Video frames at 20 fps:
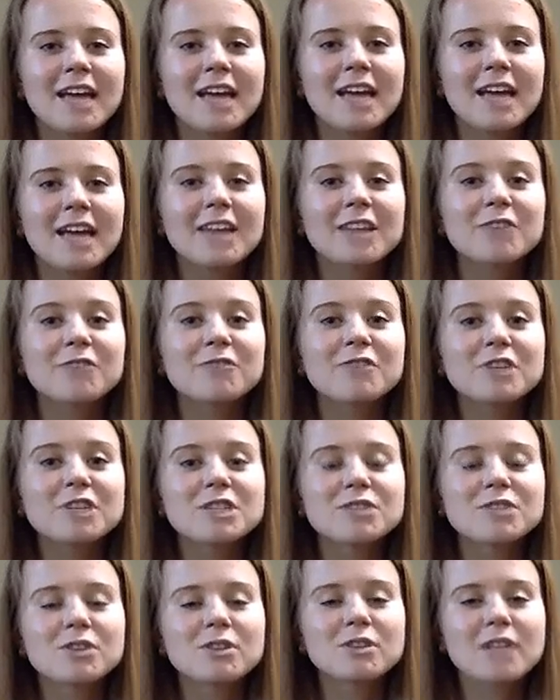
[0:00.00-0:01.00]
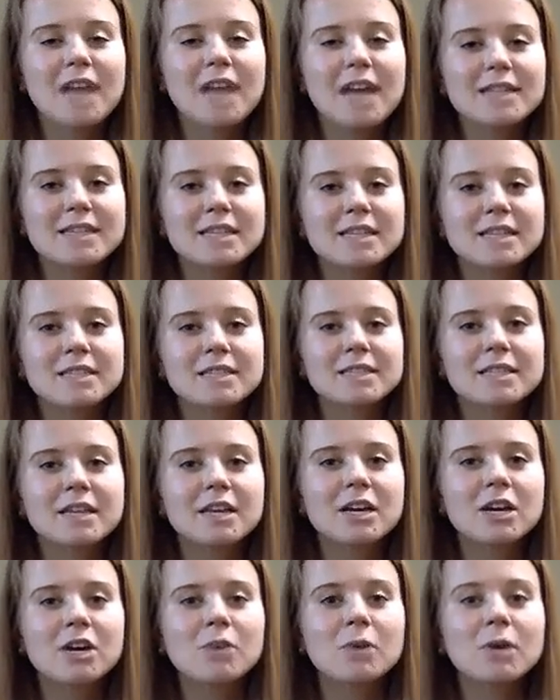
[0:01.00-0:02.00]
In the first few classes,
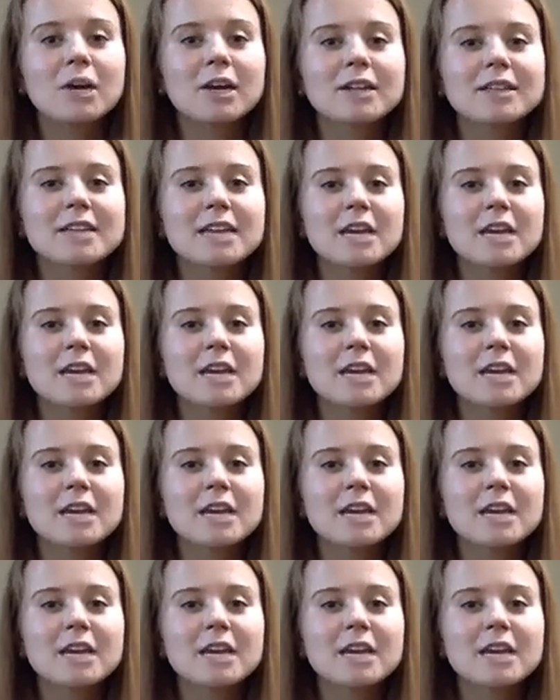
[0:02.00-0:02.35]
we're going to